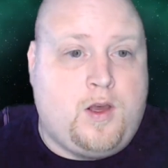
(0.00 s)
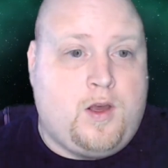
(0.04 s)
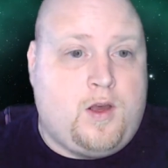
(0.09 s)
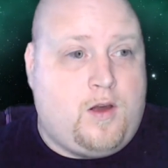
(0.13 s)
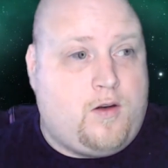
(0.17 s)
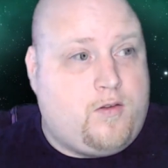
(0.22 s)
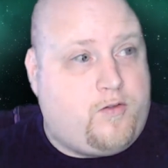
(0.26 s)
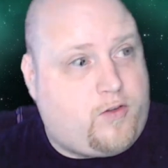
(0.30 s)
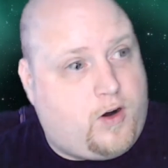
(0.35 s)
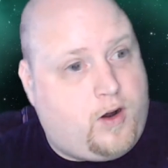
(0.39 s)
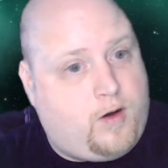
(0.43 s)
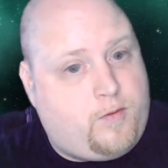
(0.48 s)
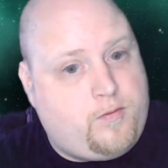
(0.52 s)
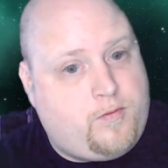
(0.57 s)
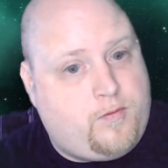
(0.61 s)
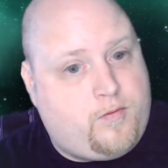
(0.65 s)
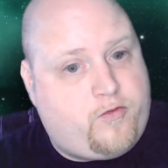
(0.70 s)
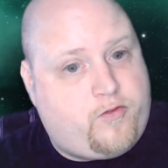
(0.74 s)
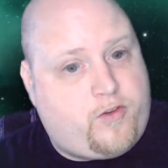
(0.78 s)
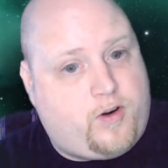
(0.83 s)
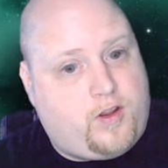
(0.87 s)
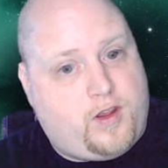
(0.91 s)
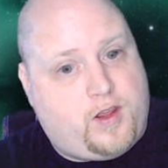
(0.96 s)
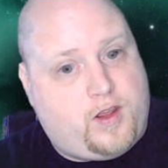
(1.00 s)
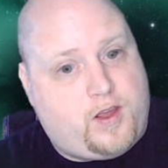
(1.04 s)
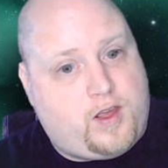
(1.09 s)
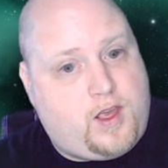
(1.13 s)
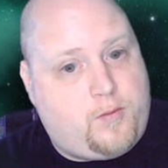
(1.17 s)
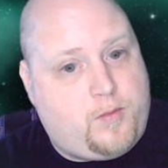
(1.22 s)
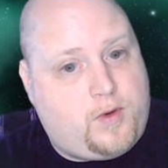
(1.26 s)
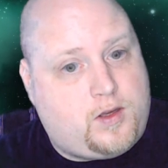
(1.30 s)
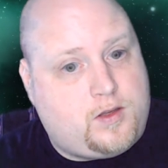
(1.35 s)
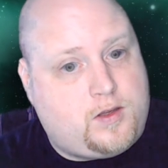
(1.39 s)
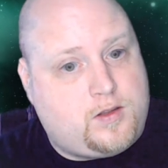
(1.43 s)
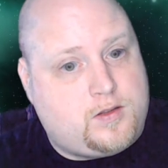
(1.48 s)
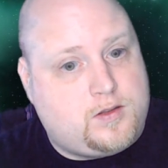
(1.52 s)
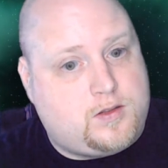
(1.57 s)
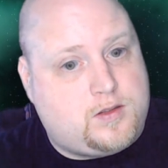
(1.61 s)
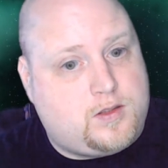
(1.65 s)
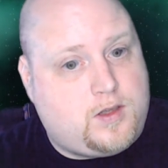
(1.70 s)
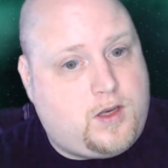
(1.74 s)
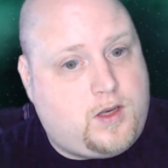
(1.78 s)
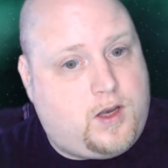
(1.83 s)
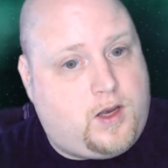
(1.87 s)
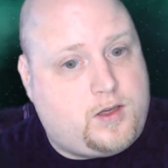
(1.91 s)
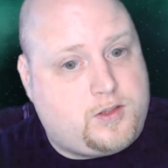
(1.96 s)
from Frontline Gaming's
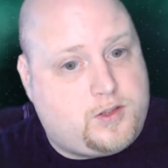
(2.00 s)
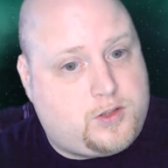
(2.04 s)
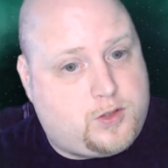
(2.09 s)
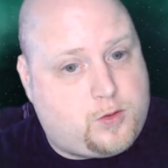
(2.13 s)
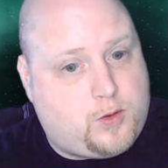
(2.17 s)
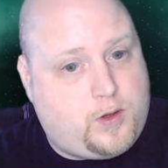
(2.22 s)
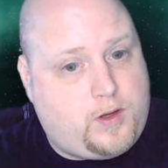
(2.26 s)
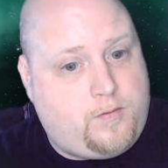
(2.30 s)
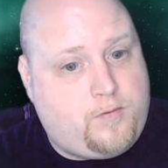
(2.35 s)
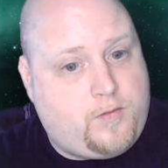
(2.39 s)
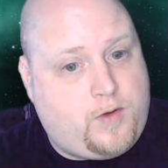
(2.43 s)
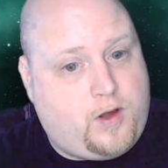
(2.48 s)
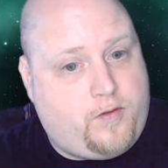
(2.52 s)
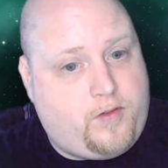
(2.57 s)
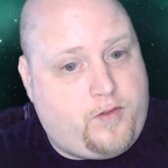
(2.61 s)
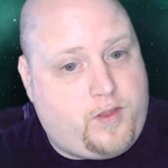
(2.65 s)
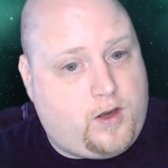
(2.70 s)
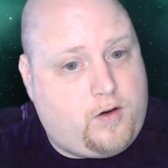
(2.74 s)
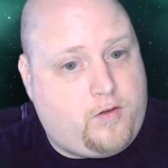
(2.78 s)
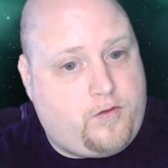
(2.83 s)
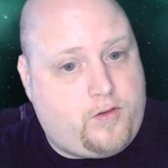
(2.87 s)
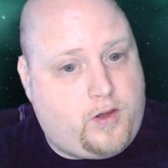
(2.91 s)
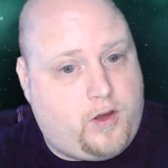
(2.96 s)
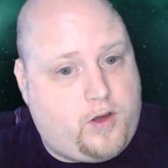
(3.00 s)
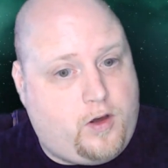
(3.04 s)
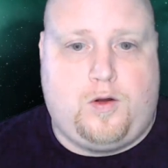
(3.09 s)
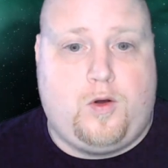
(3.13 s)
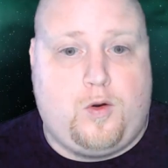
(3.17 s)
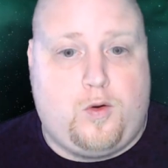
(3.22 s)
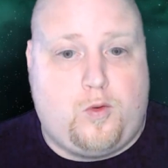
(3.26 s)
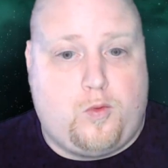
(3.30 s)
stream of the LVO.